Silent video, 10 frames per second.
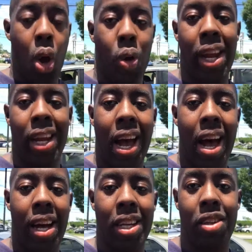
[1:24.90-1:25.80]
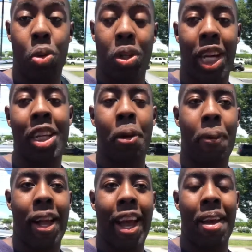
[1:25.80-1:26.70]
Okay guys, so change of
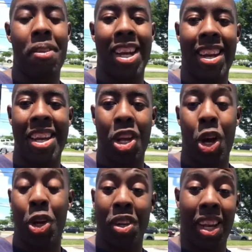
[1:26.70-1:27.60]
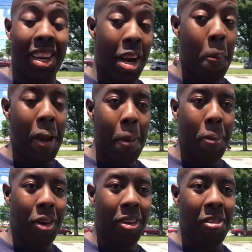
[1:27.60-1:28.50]
plan. Because I saw there was a ton of
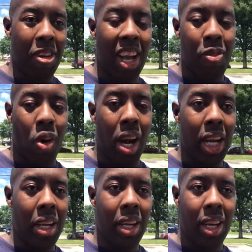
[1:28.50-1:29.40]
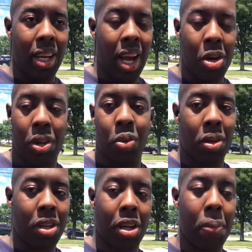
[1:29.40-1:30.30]
people in front of FYE that I knew there
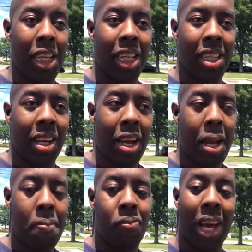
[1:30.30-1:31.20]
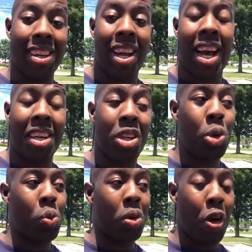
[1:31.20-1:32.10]
wasn't going to be a chase today, I decided
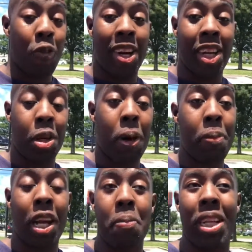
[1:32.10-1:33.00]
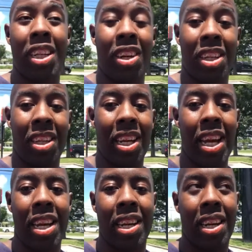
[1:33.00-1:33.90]
to go for another pop that I'd be interested in.
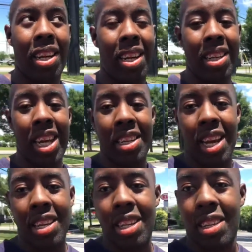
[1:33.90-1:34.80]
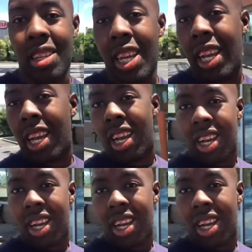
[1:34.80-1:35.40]
And as you guys can see,